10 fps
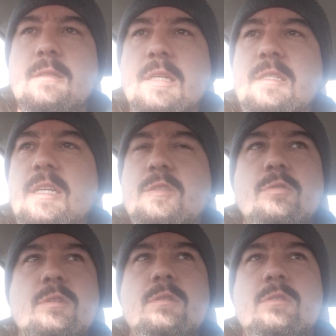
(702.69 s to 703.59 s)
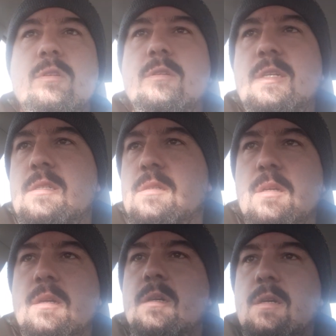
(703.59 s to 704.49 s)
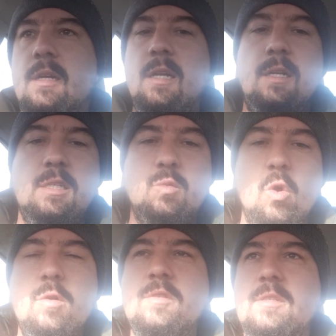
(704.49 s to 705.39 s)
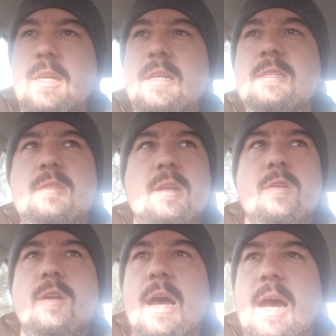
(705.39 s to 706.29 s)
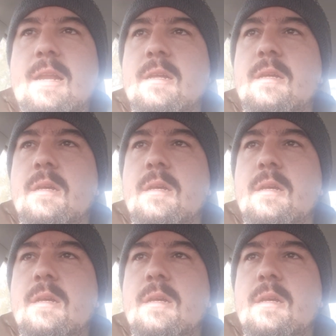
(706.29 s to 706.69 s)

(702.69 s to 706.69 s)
These district attorneys in these woke cities that are not